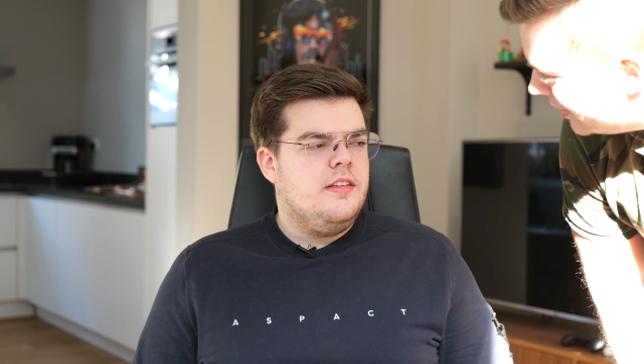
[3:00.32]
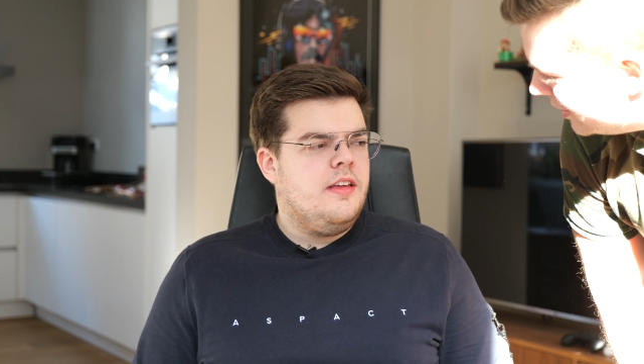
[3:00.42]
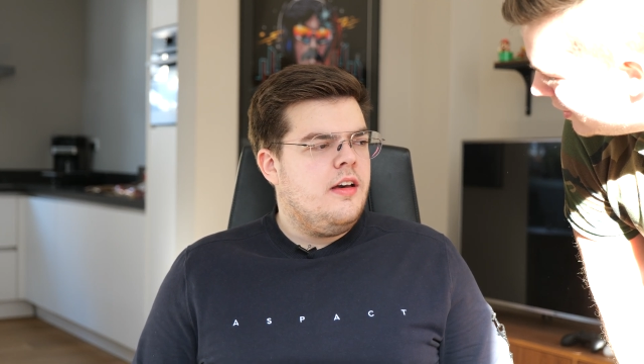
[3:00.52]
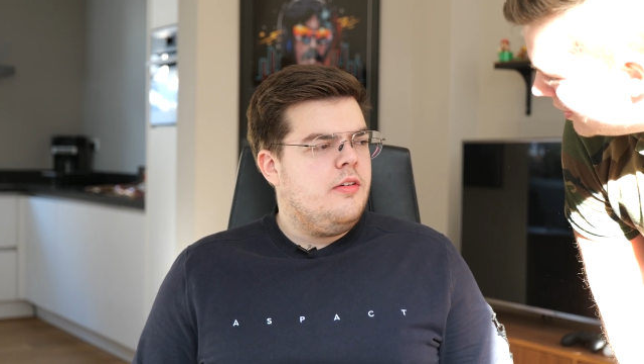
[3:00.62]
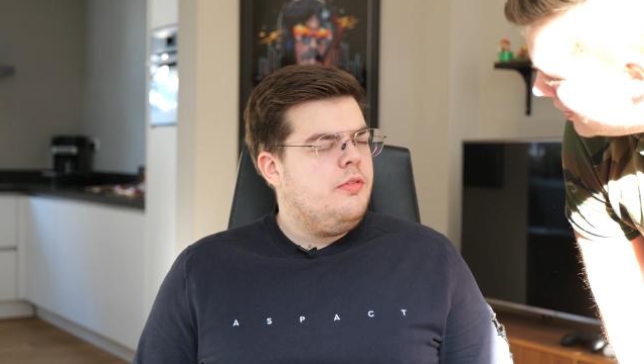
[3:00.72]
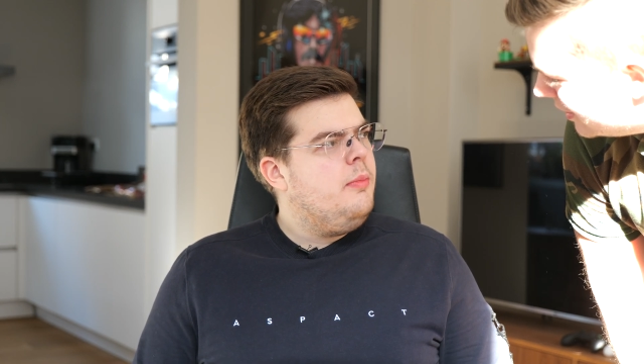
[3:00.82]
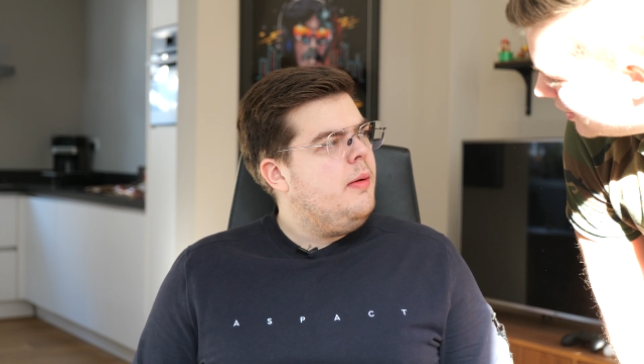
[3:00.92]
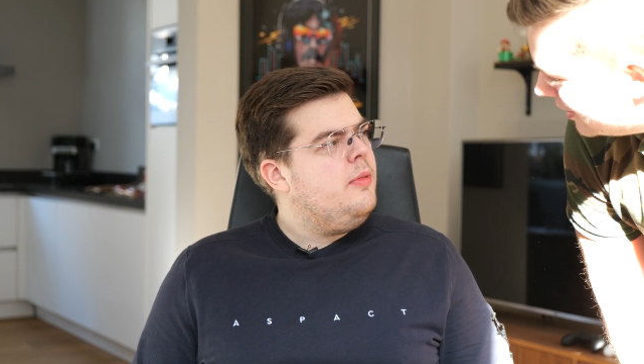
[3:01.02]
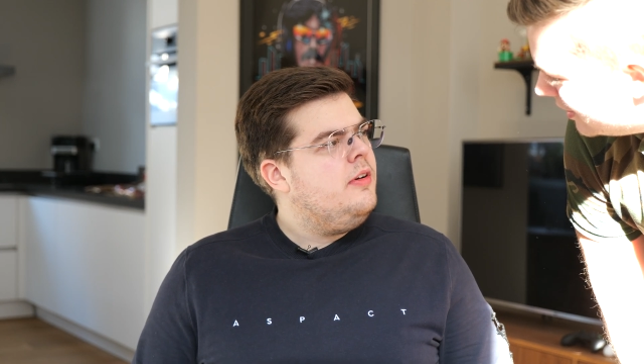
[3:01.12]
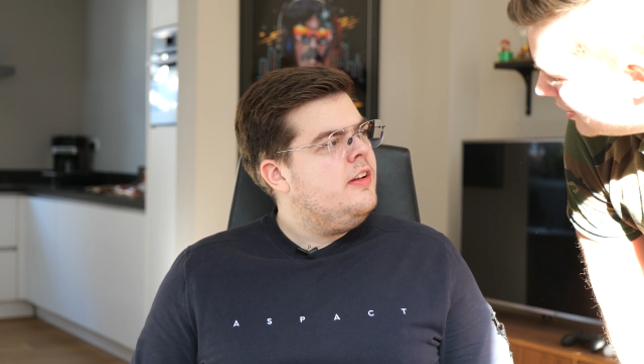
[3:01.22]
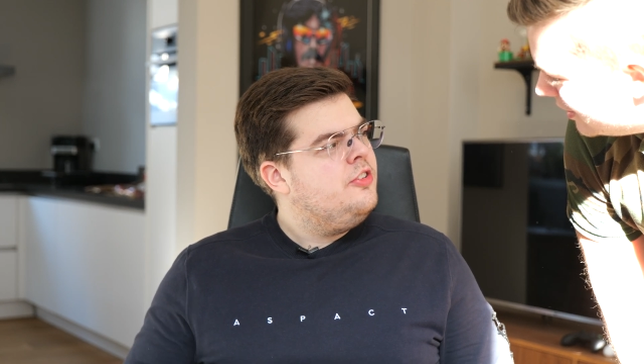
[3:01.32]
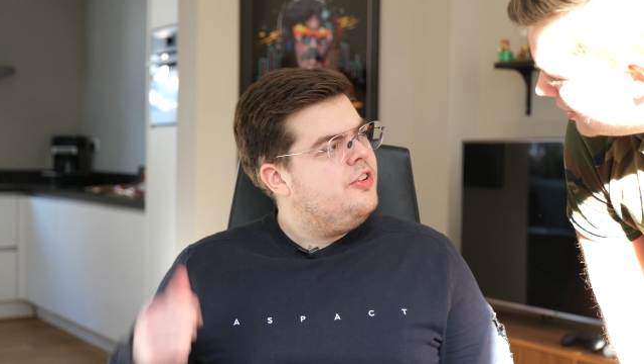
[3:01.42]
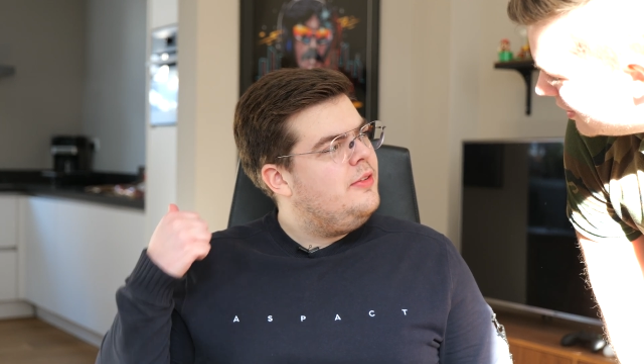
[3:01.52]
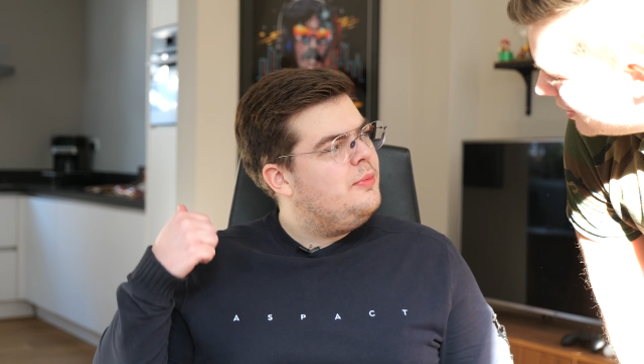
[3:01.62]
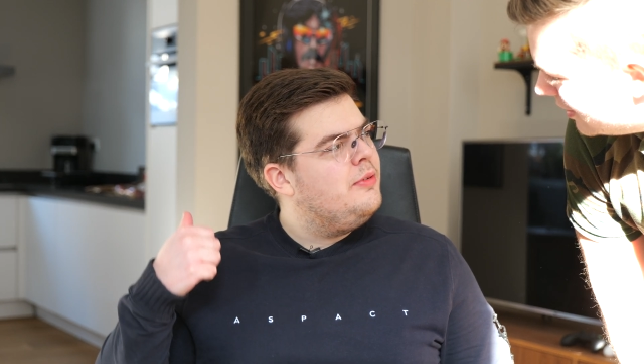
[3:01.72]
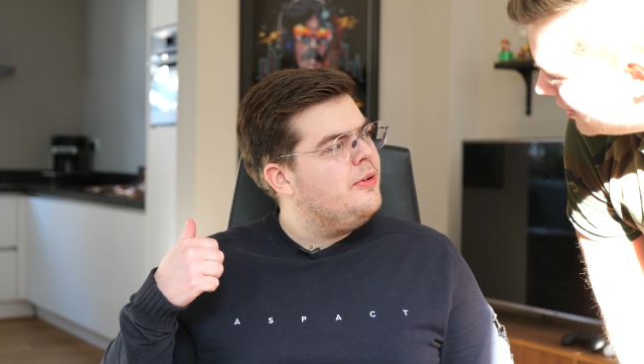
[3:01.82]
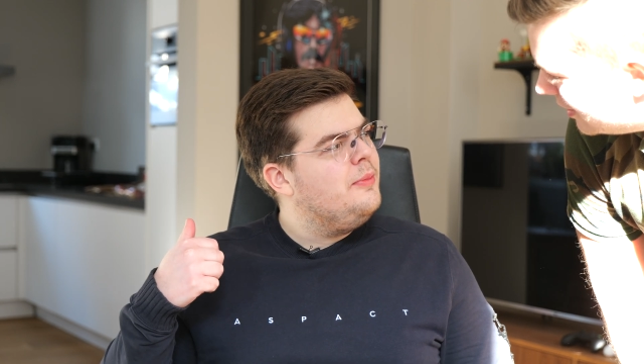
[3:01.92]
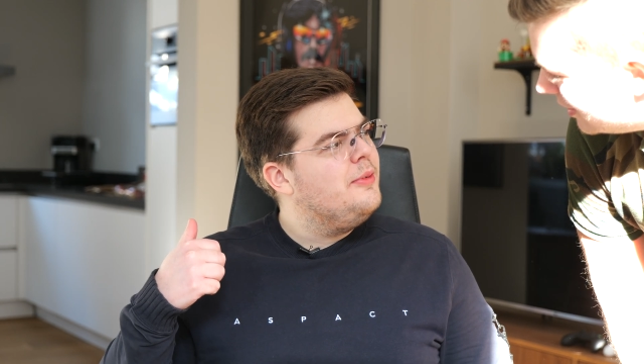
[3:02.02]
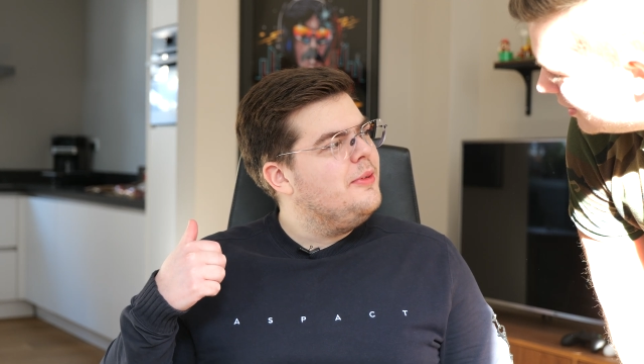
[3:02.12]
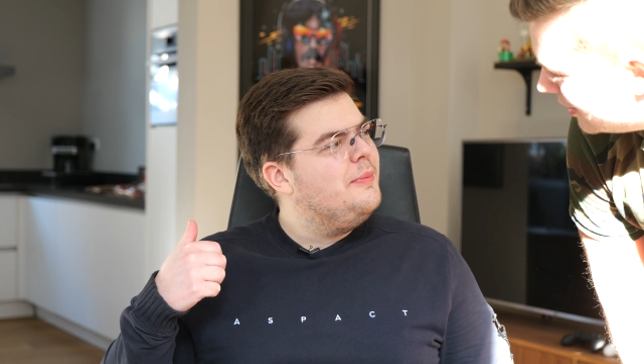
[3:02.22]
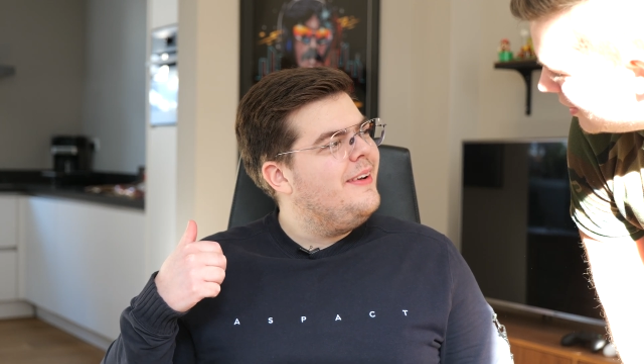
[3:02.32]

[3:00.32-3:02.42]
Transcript: Yeah, remember that we filmed on the